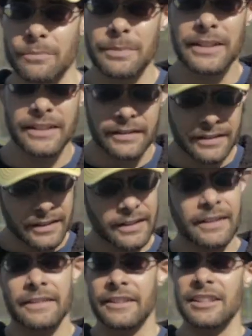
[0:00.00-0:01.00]
be,
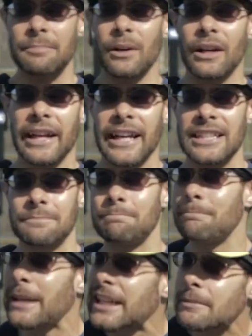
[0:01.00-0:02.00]
this ball has
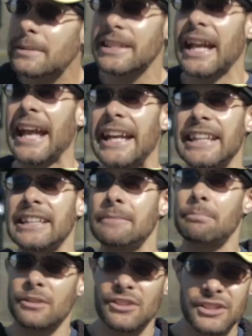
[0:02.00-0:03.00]
maybe
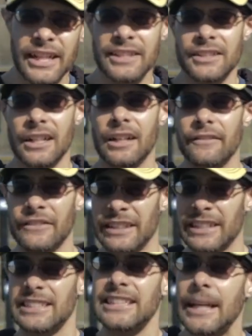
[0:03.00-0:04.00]
80% of an
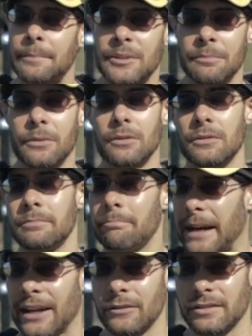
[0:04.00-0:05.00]
acceptable
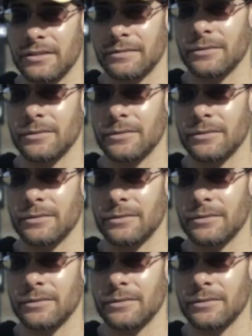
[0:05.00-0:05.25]
bounce.